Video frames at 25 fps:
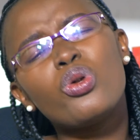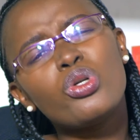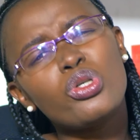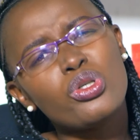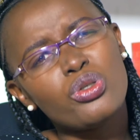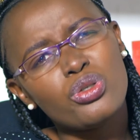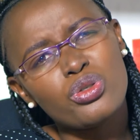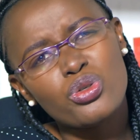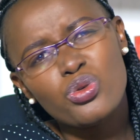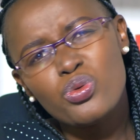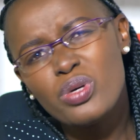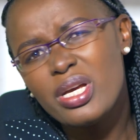
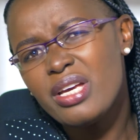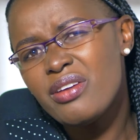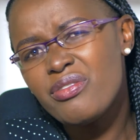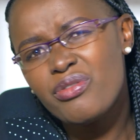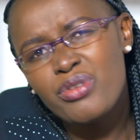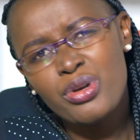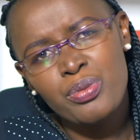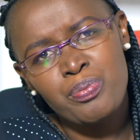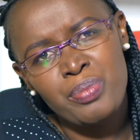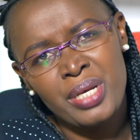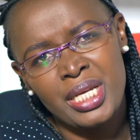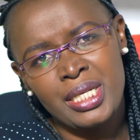on to every
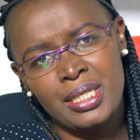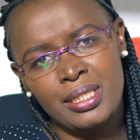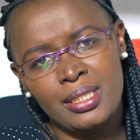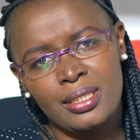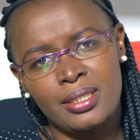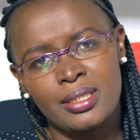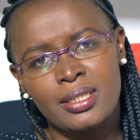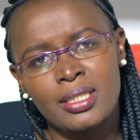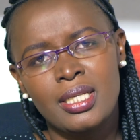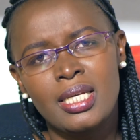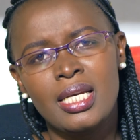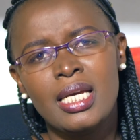penny.
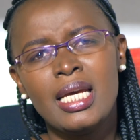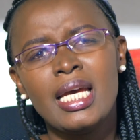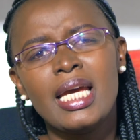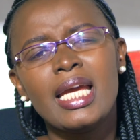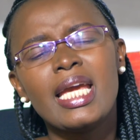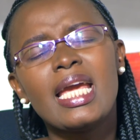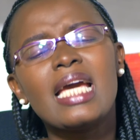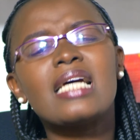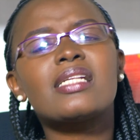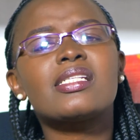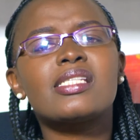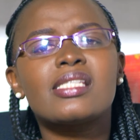
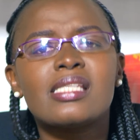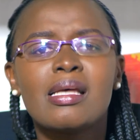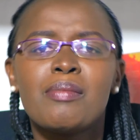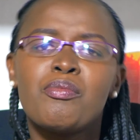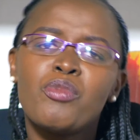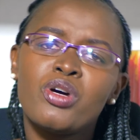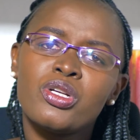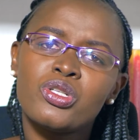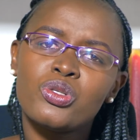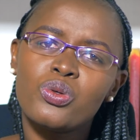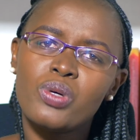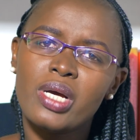Get
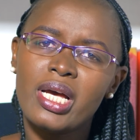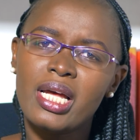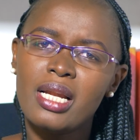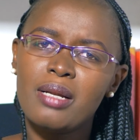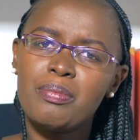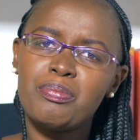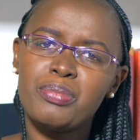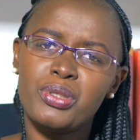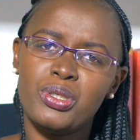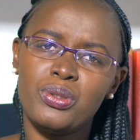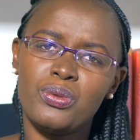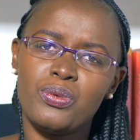someone to
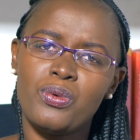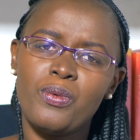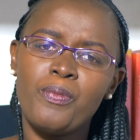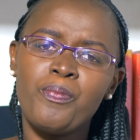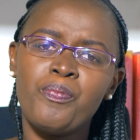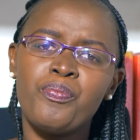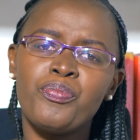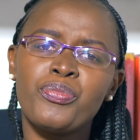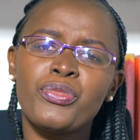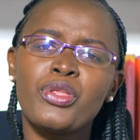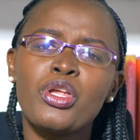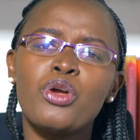help you
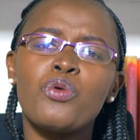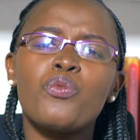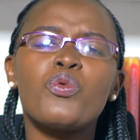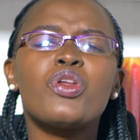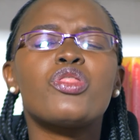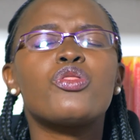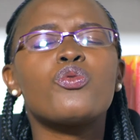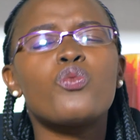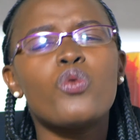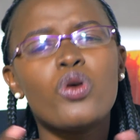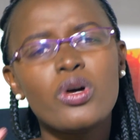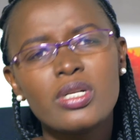with
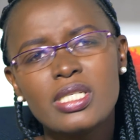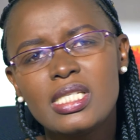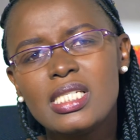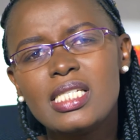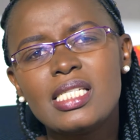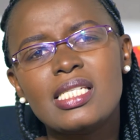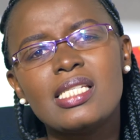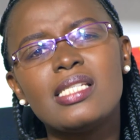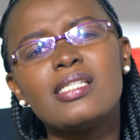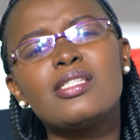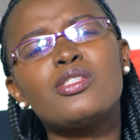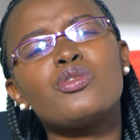what it
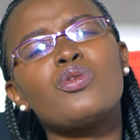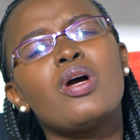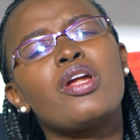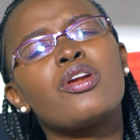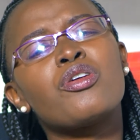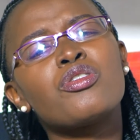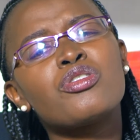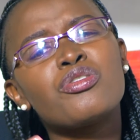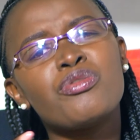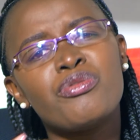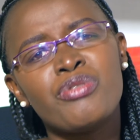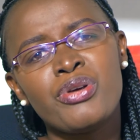is you are
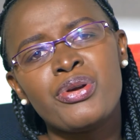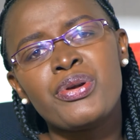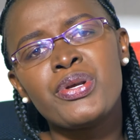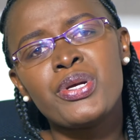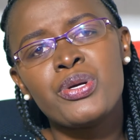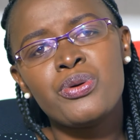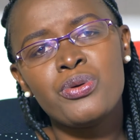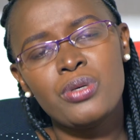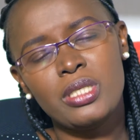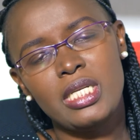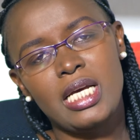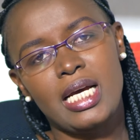not very
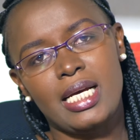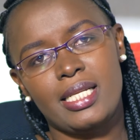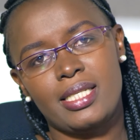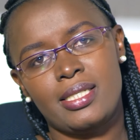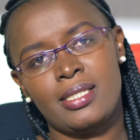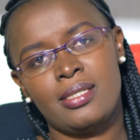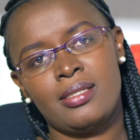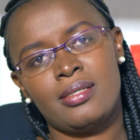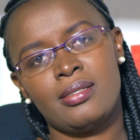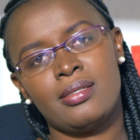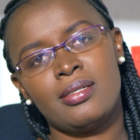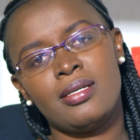good at.
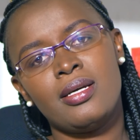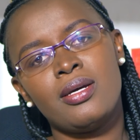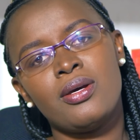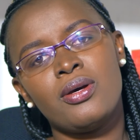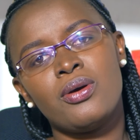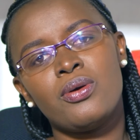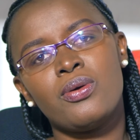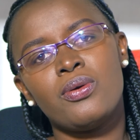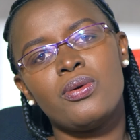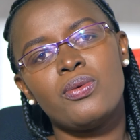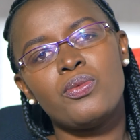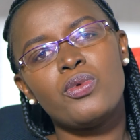
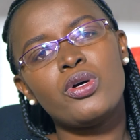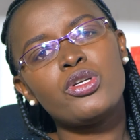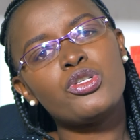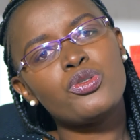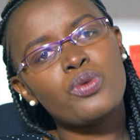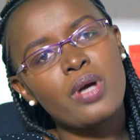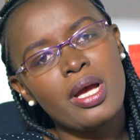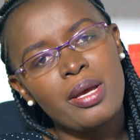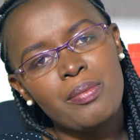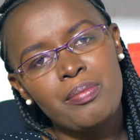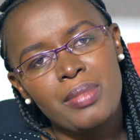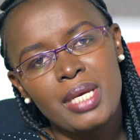What do
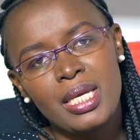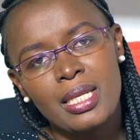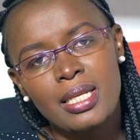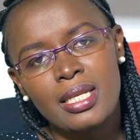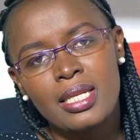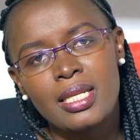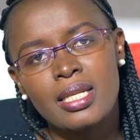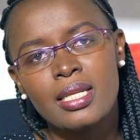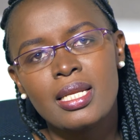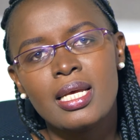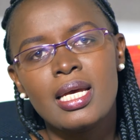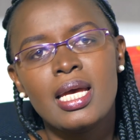I mean?
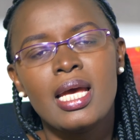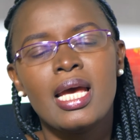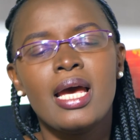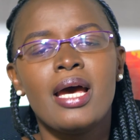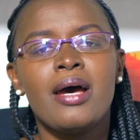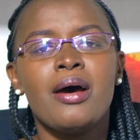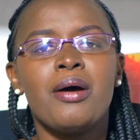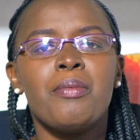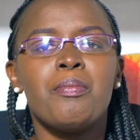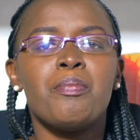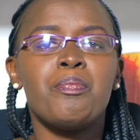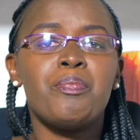
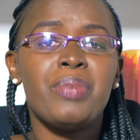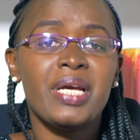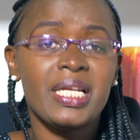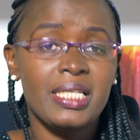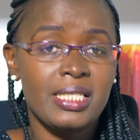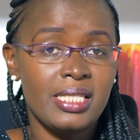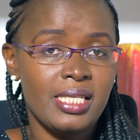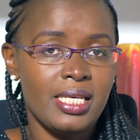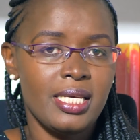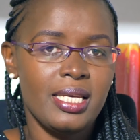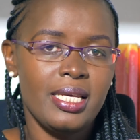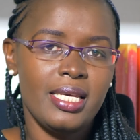
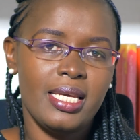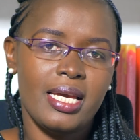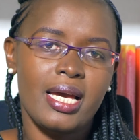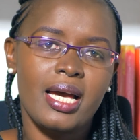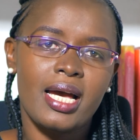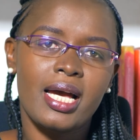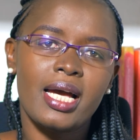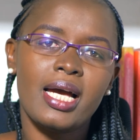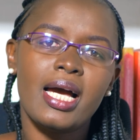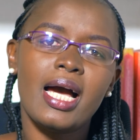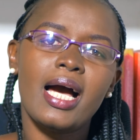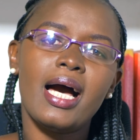Betty
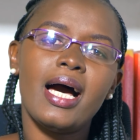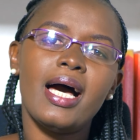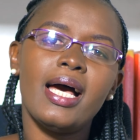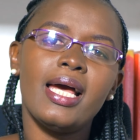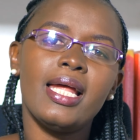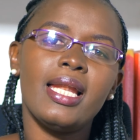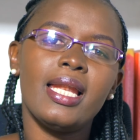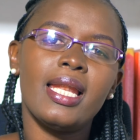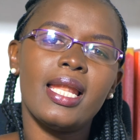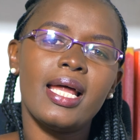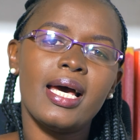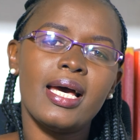here, I
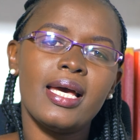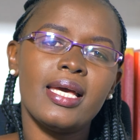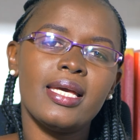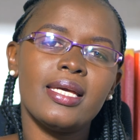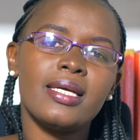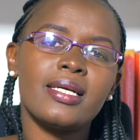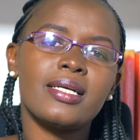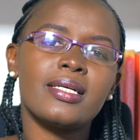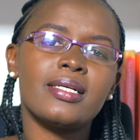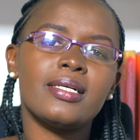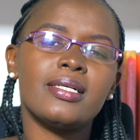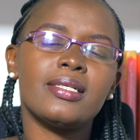
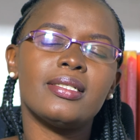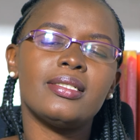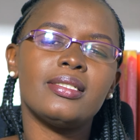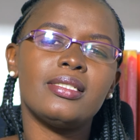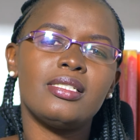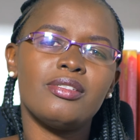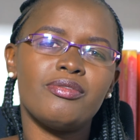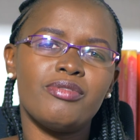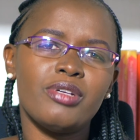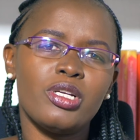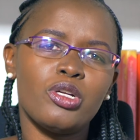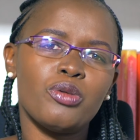like
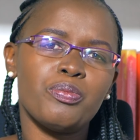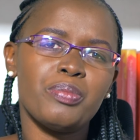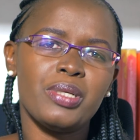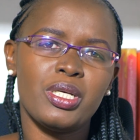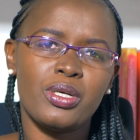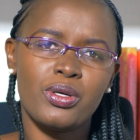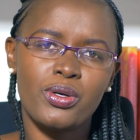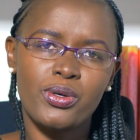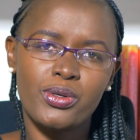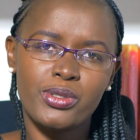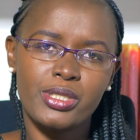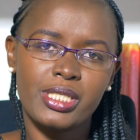developing
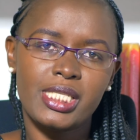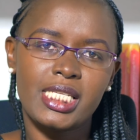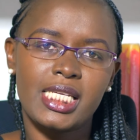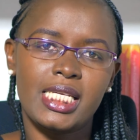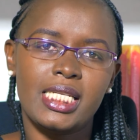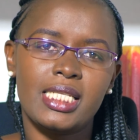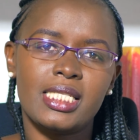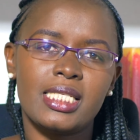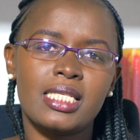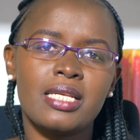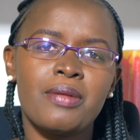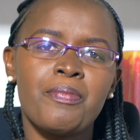
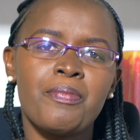content.